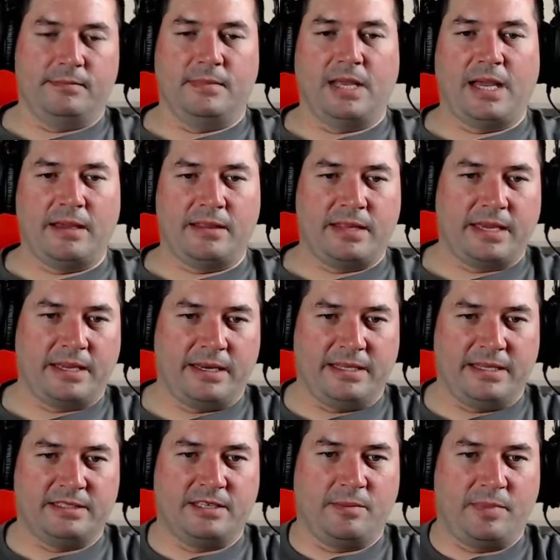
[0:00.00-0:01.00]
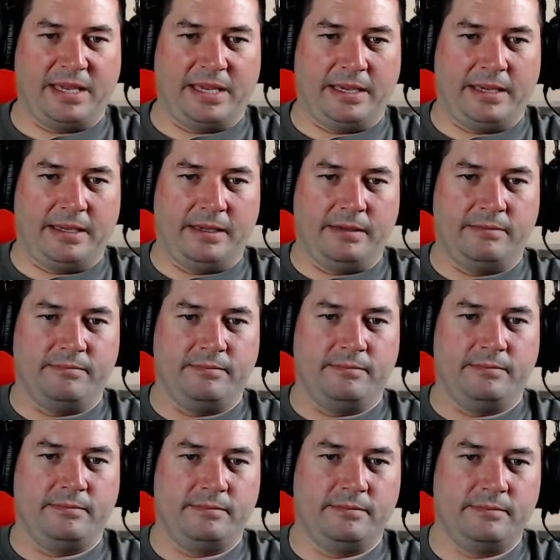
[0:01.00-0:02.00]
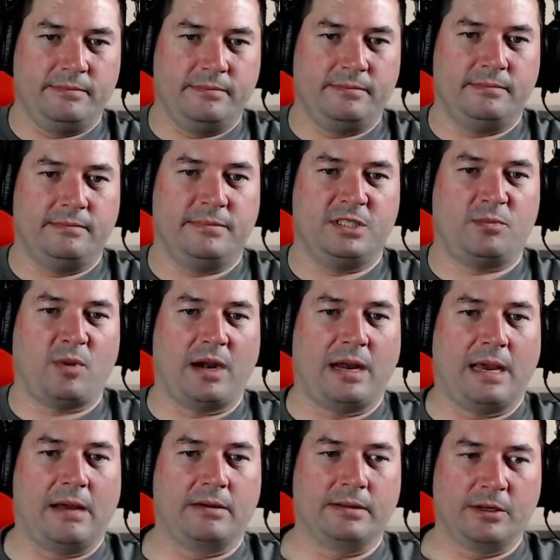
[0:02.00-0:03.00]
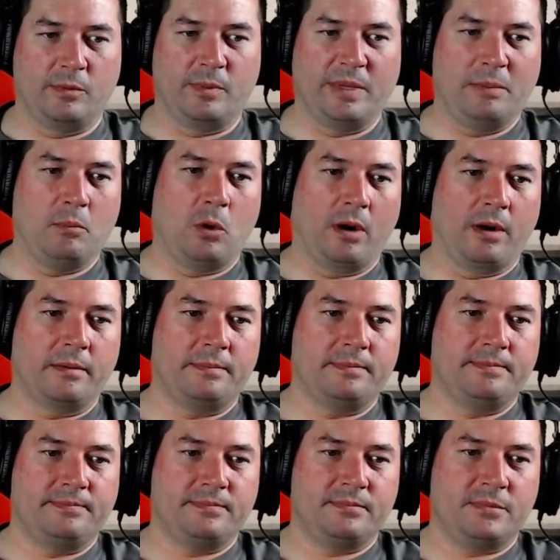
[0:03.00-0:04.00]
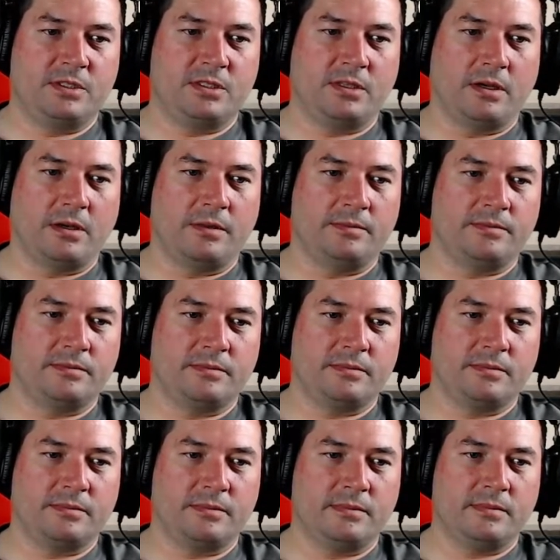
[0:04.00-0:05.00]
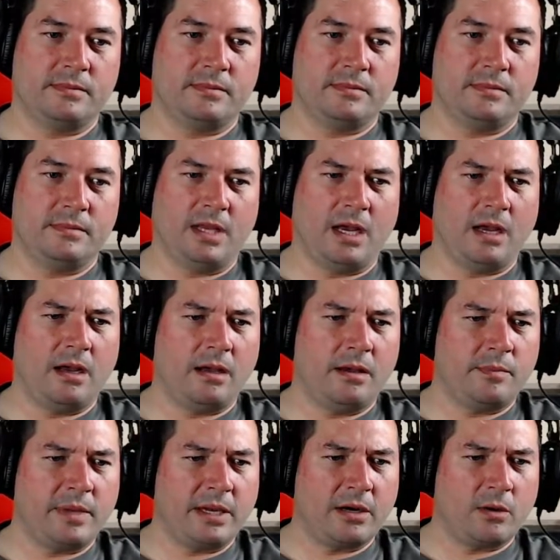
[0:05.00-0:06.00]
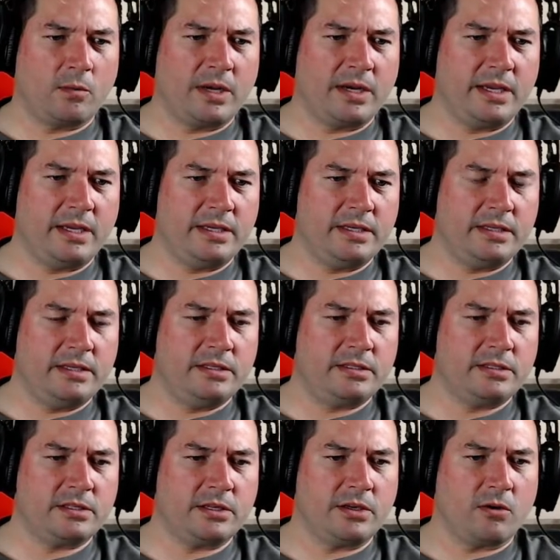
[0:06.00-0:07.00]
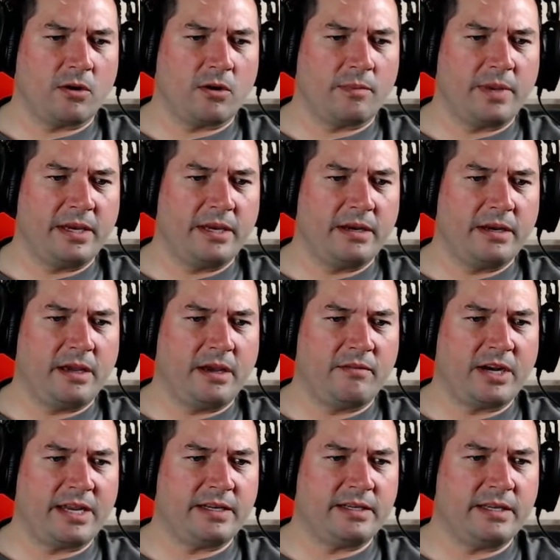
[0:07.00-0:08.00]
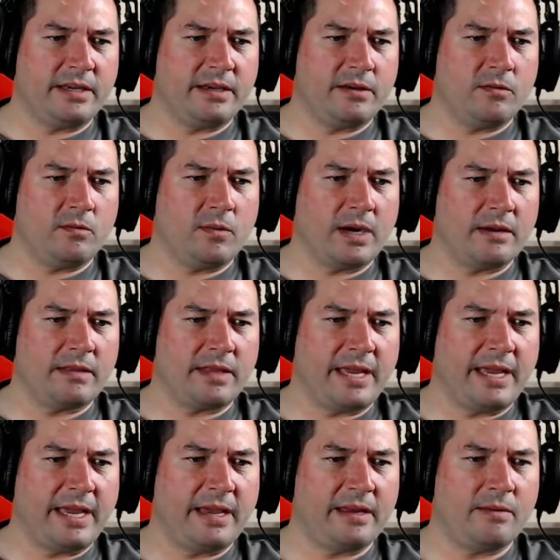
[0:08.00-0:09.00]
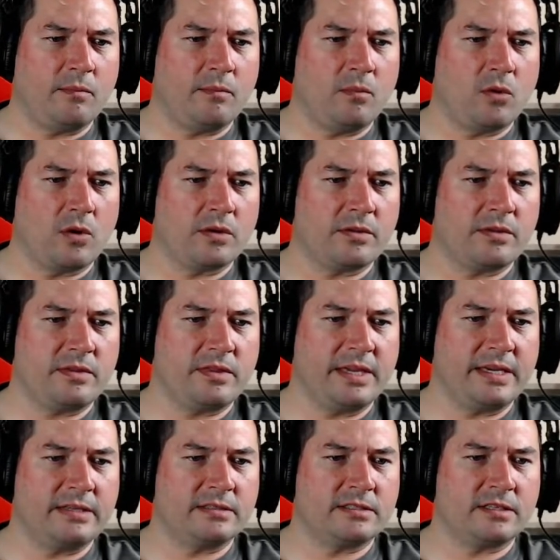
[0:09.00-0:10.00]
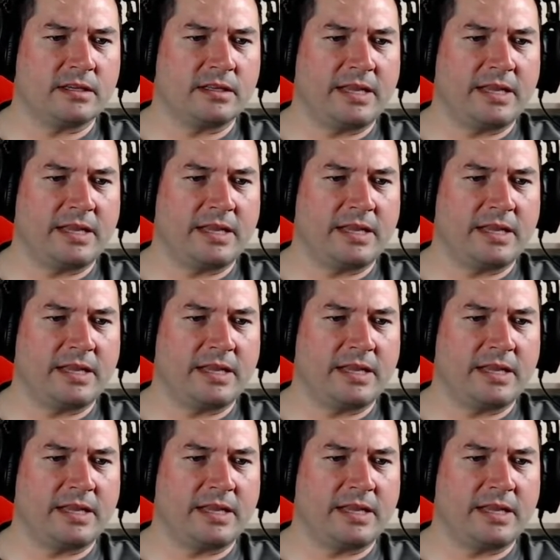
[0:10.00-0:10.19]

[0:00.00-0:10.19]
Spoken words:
I think it needs to be spread out a little bit more. So, Peter, what is your opinion of an idea where they had more things to